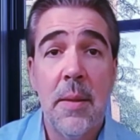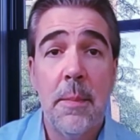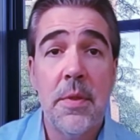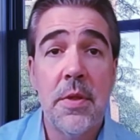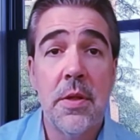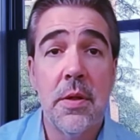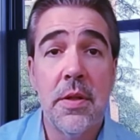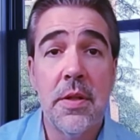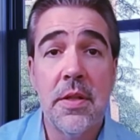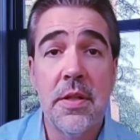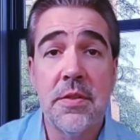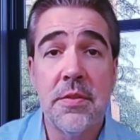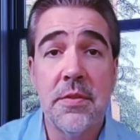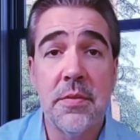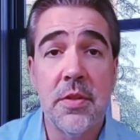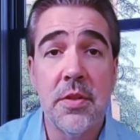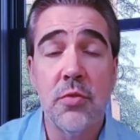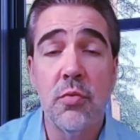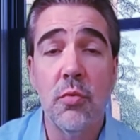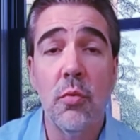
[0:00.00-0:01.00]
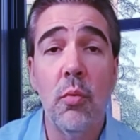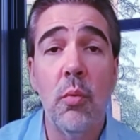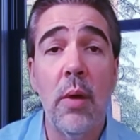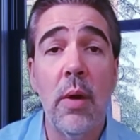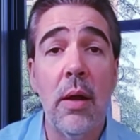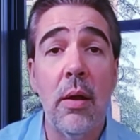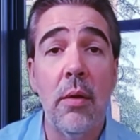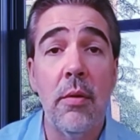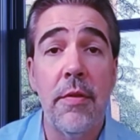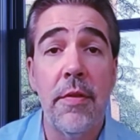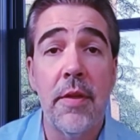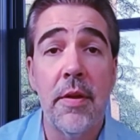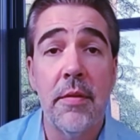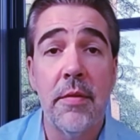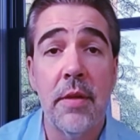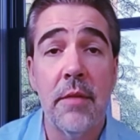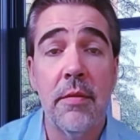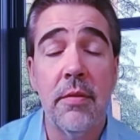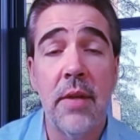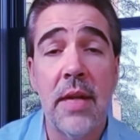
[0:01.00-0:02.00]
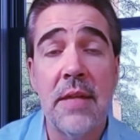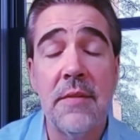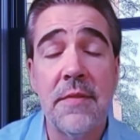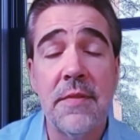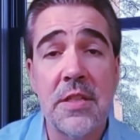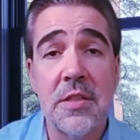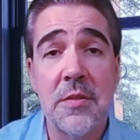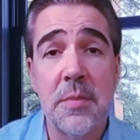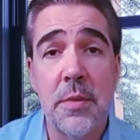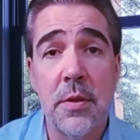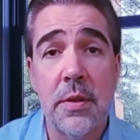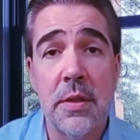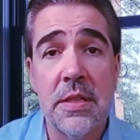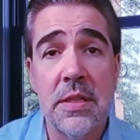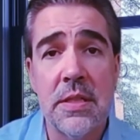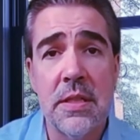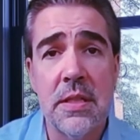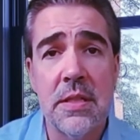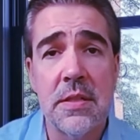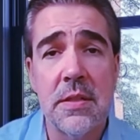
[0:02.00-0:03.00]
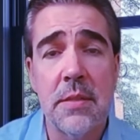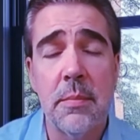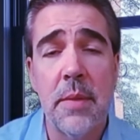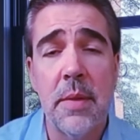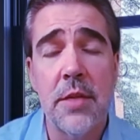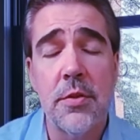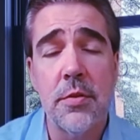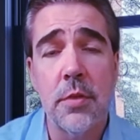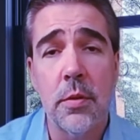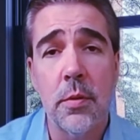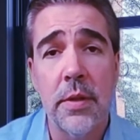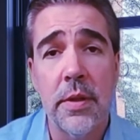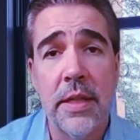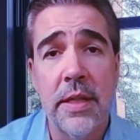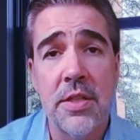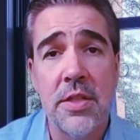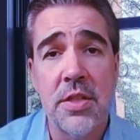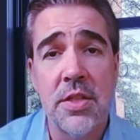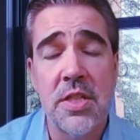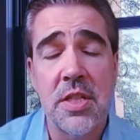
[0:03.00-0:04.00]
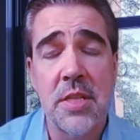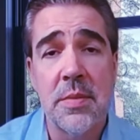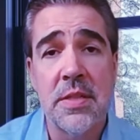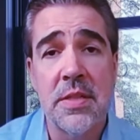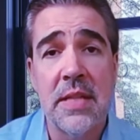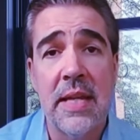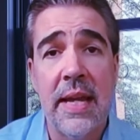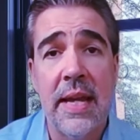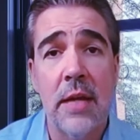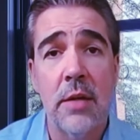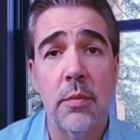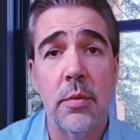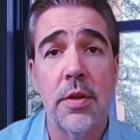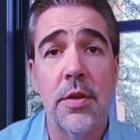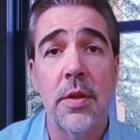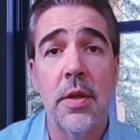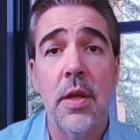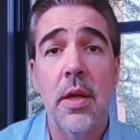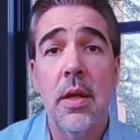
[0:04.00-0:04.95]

you know, this this wealth of, of life experiences and mentoring relationships he's had with